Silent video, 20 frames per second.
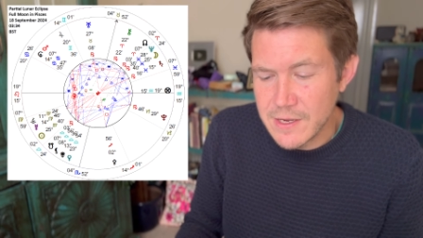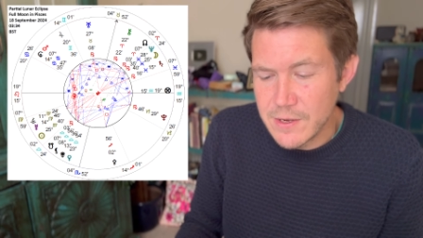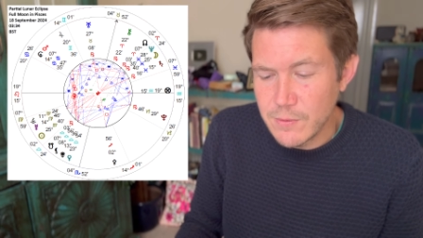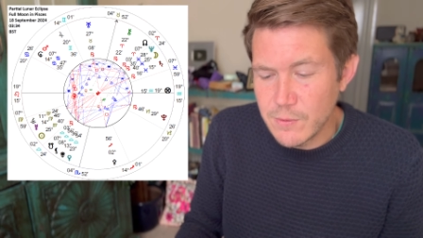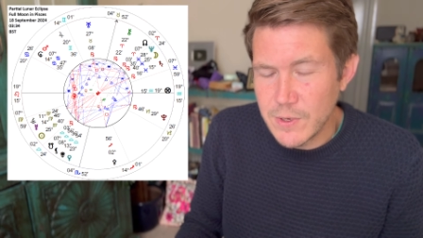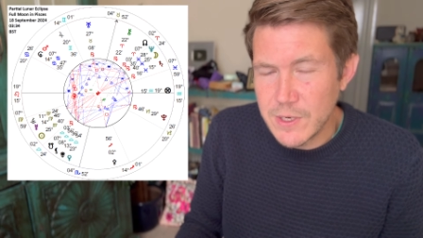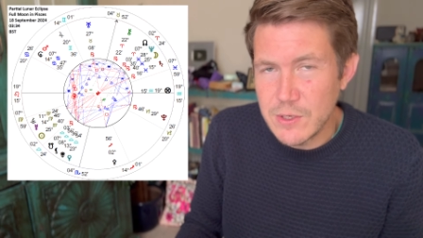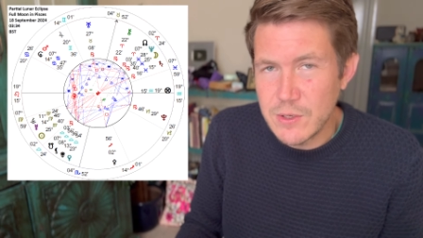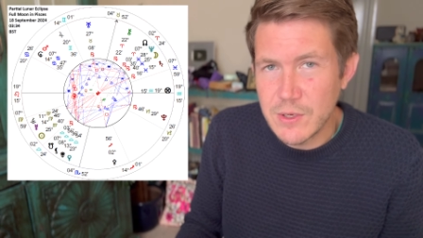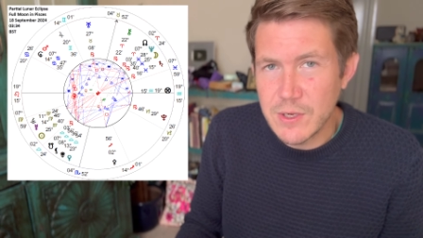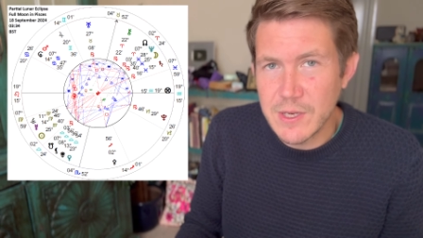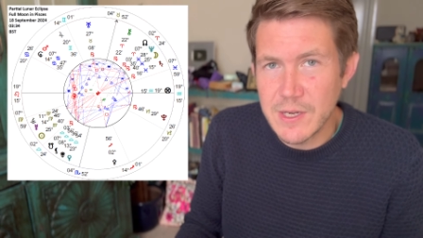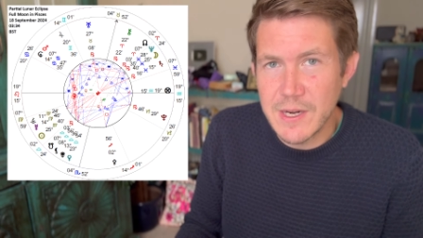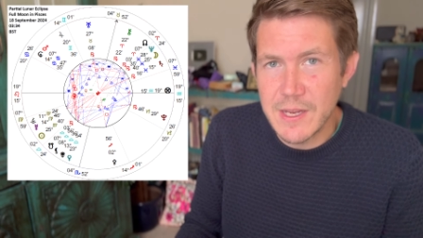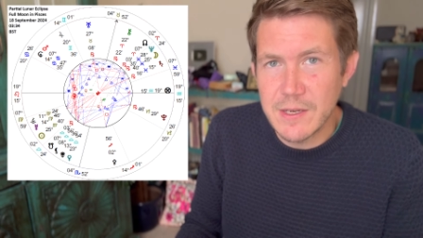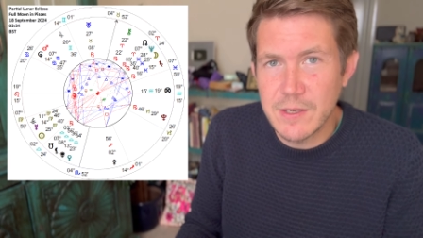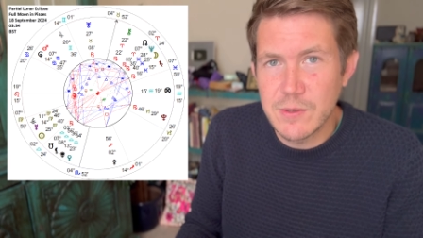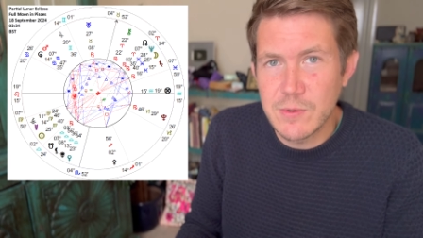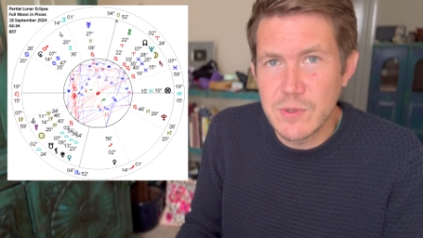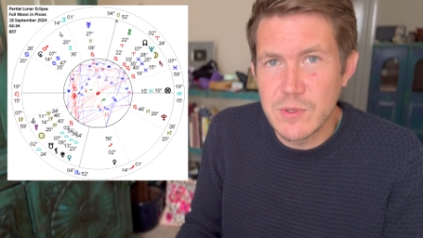when you
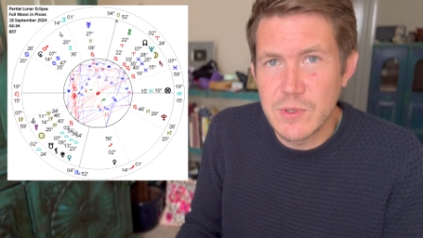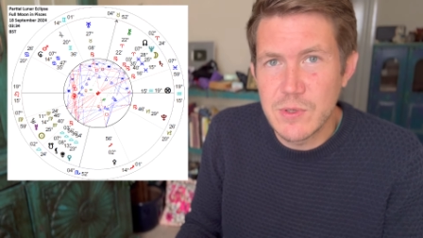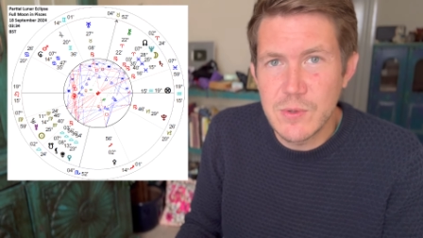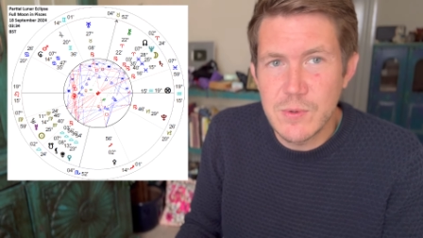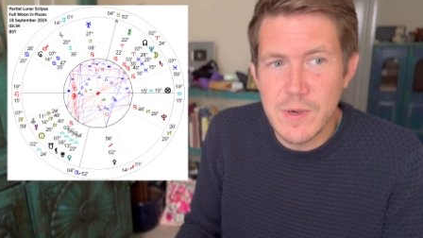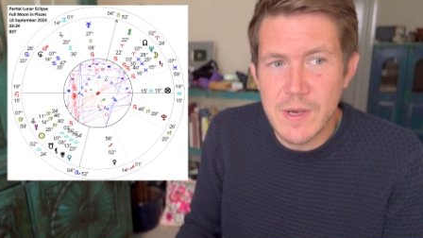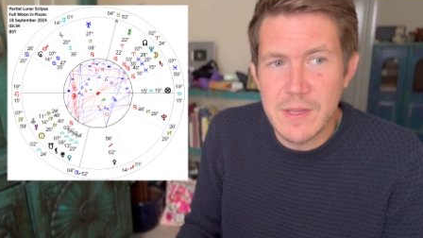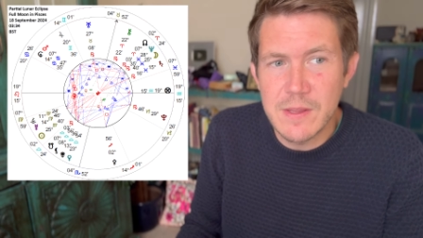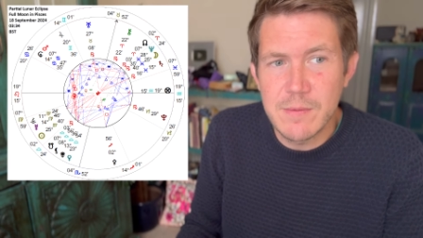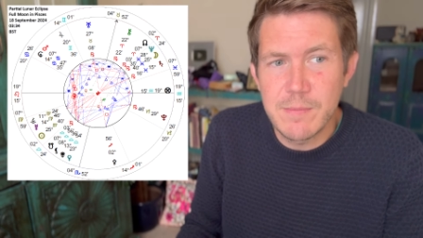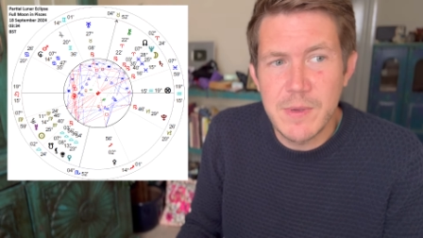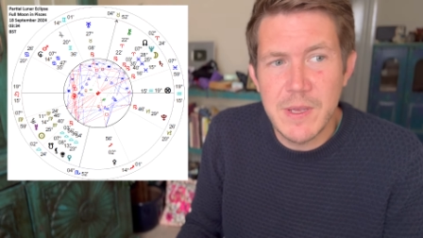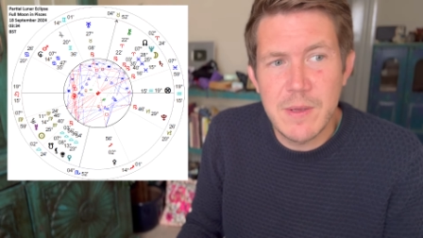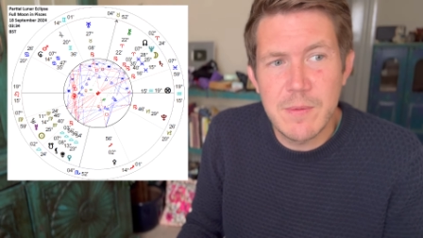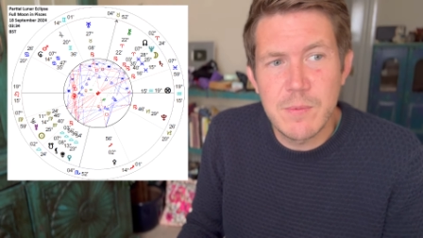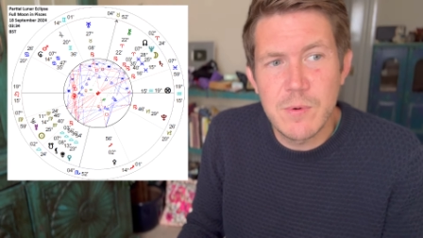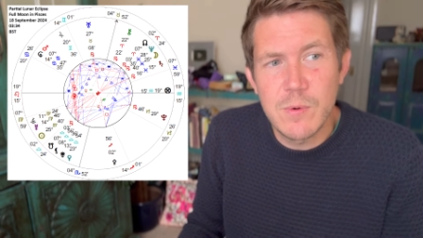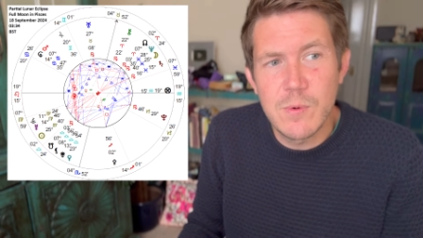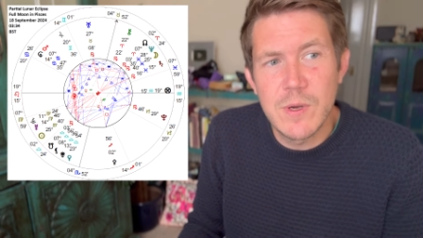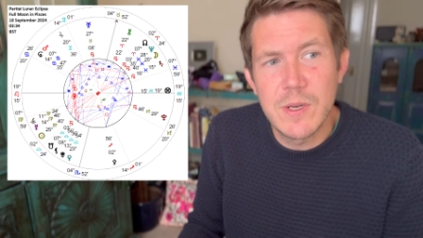connect to other
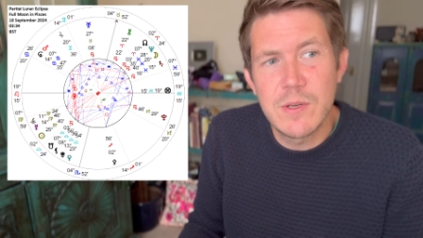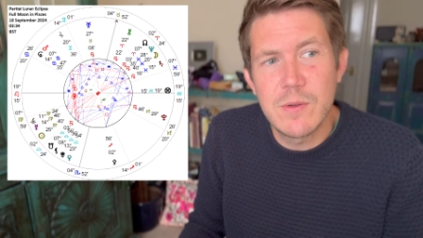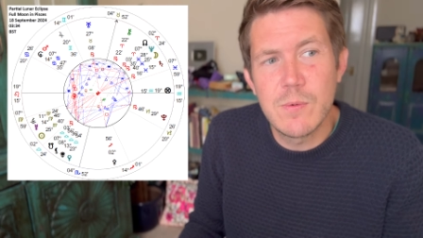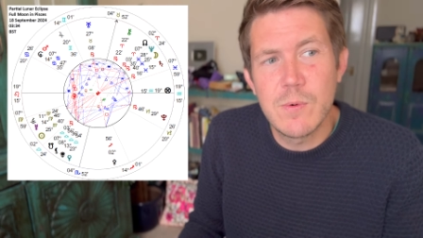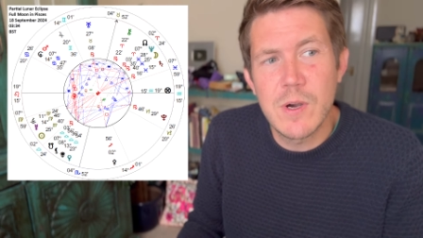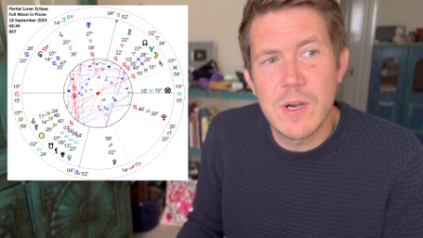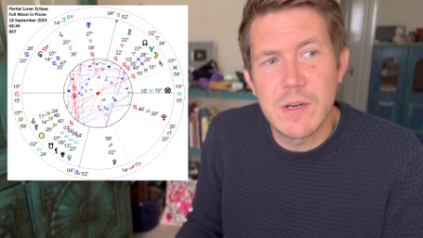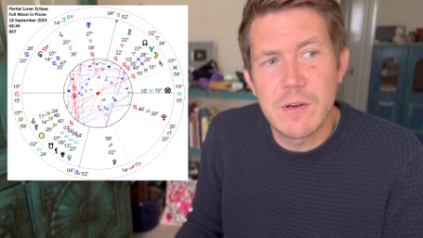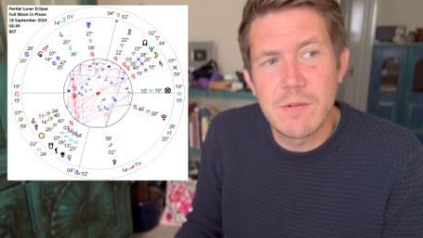people, when you work